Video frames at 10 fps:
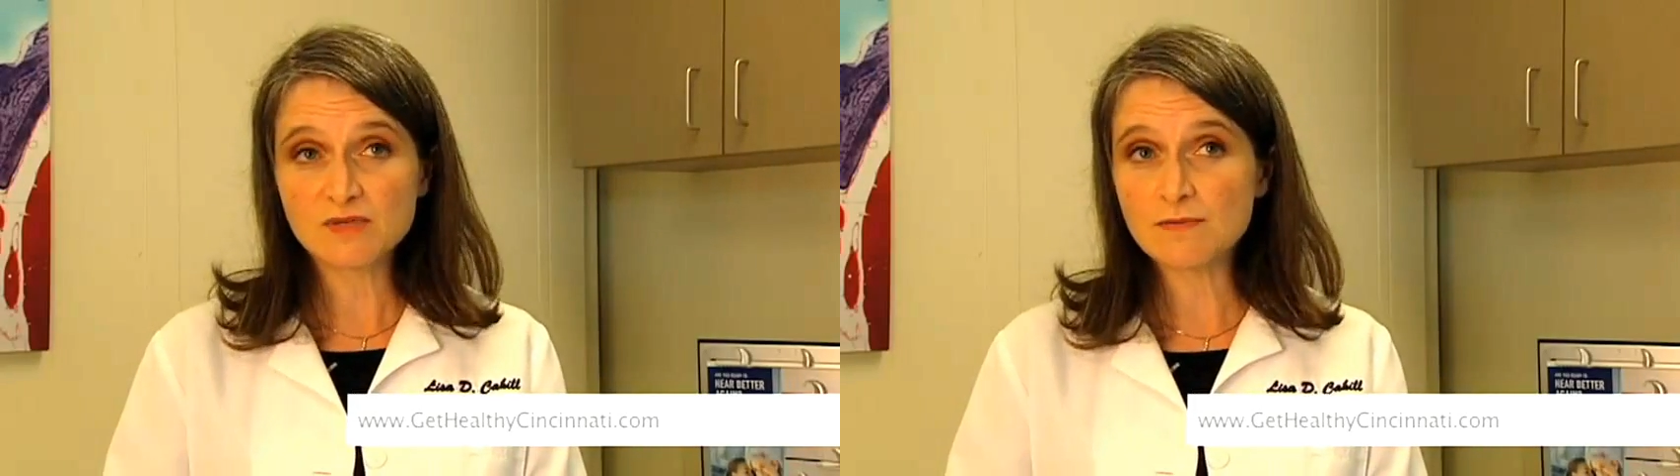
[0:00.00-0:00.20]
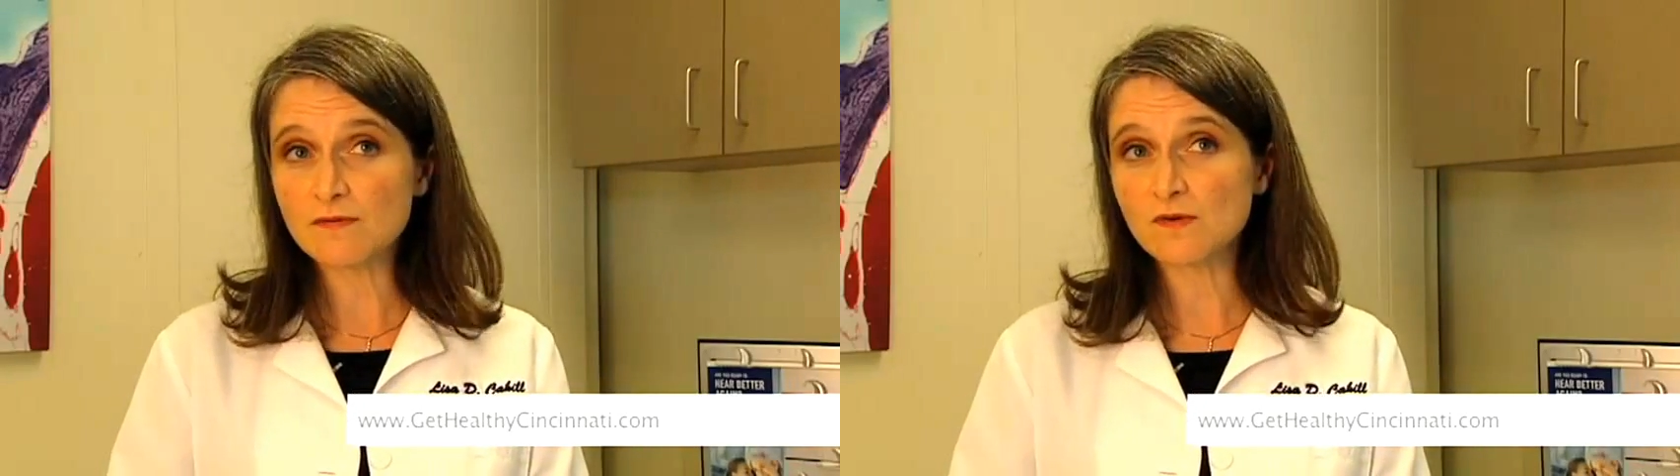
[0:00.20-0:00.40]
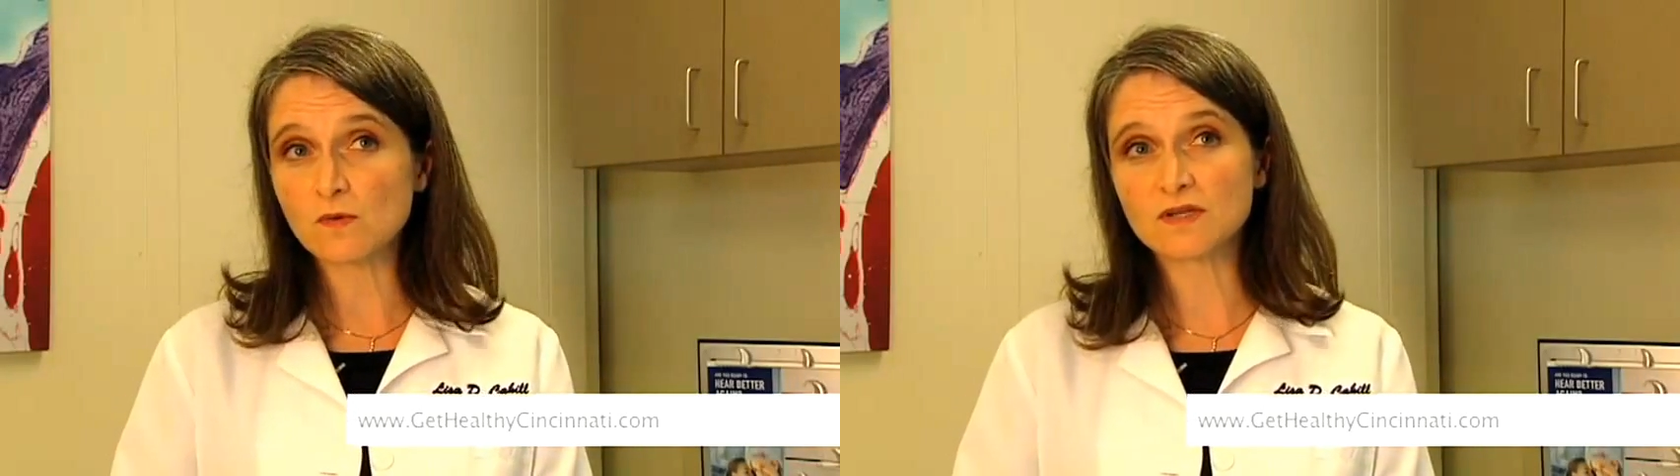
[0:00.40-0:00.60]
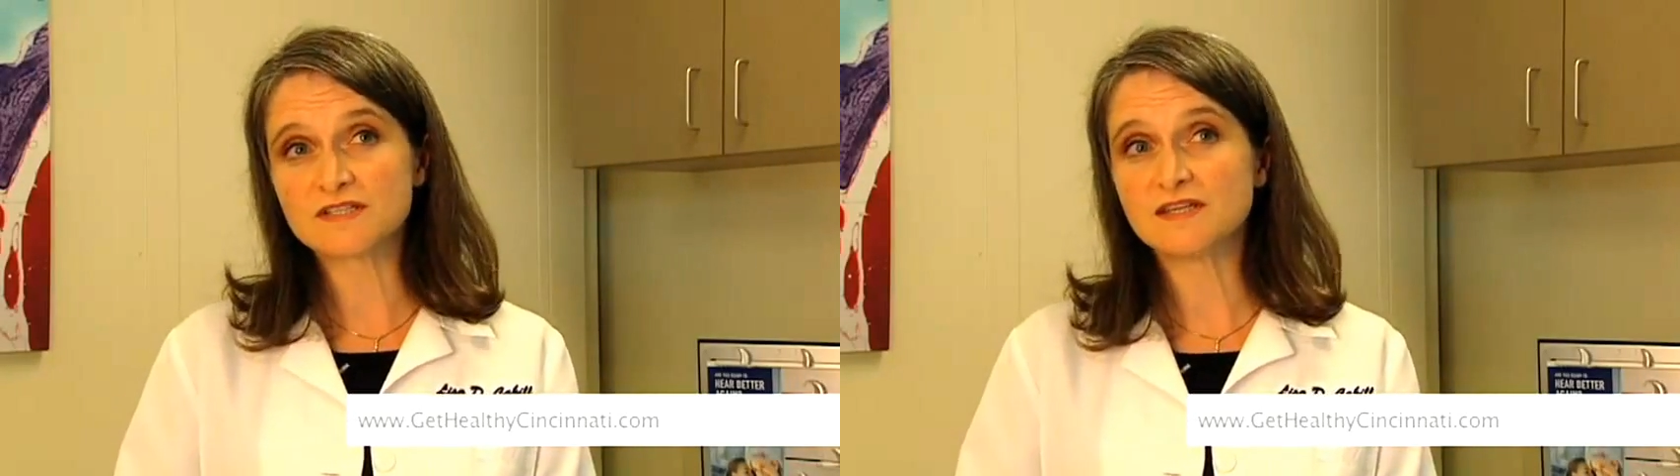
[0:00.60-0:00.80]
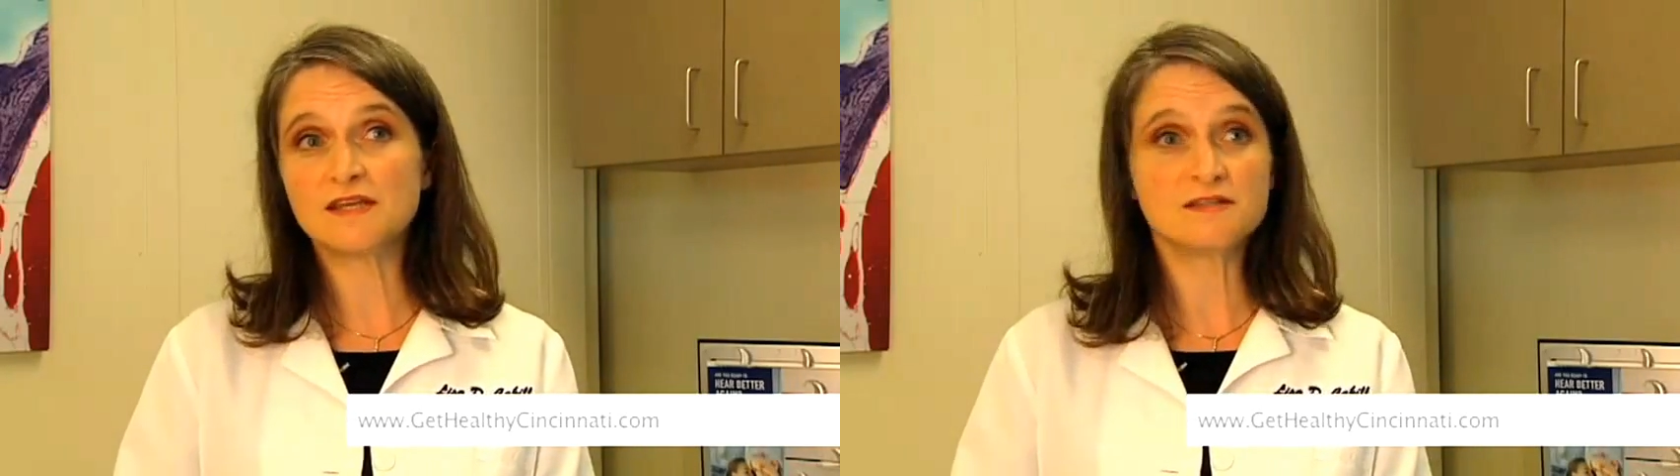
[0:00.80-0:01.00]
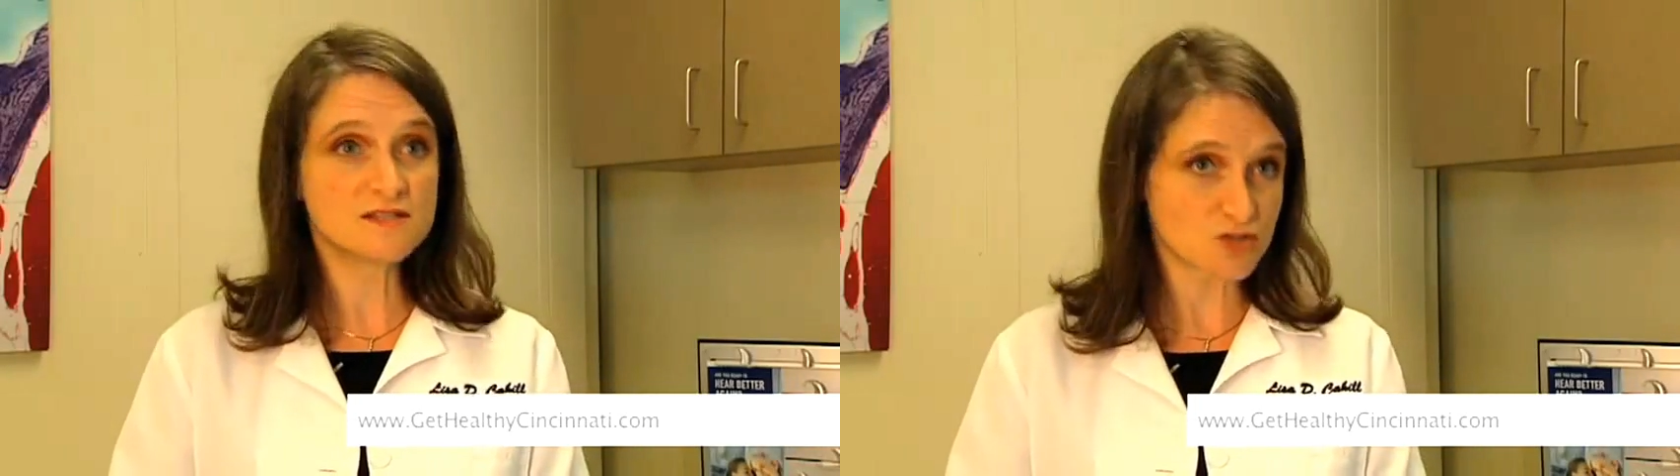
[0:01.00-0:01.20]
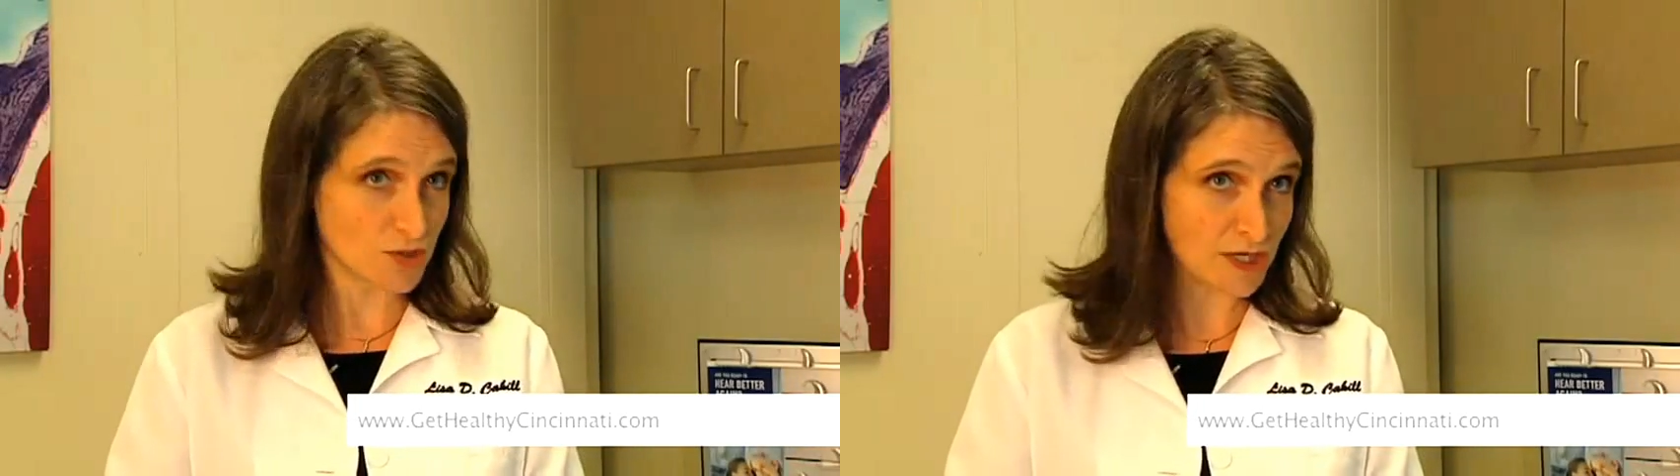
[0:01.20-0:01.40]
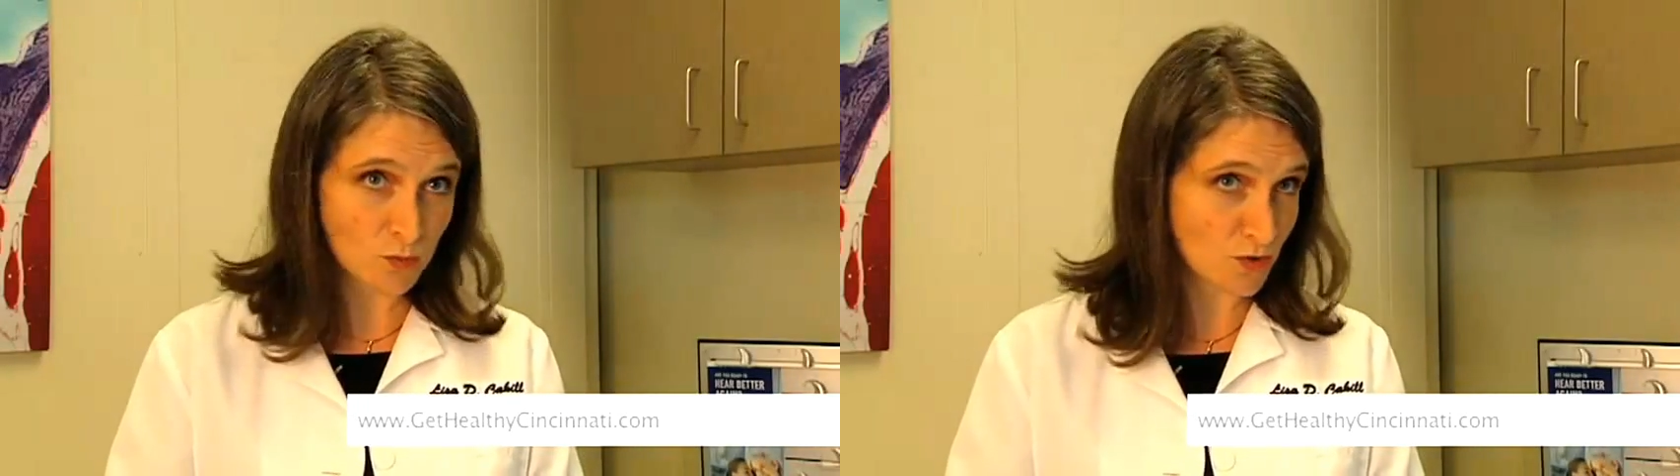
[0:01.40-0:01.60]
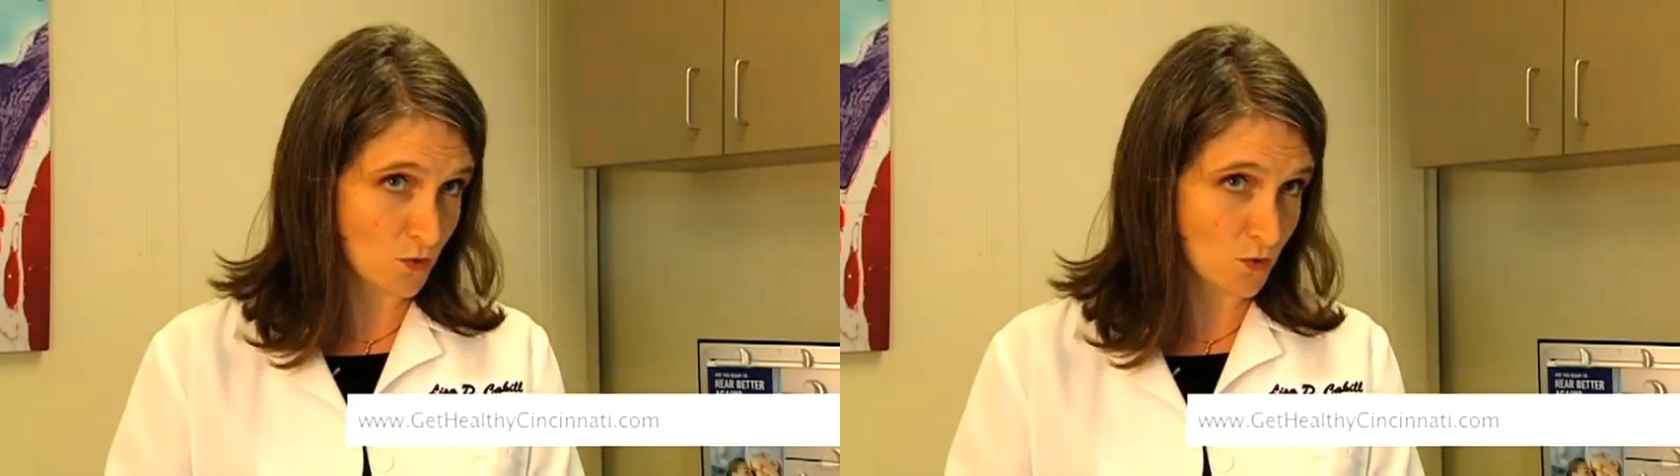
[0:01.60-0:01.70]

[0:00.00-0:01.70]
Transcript: people that worked in industry and were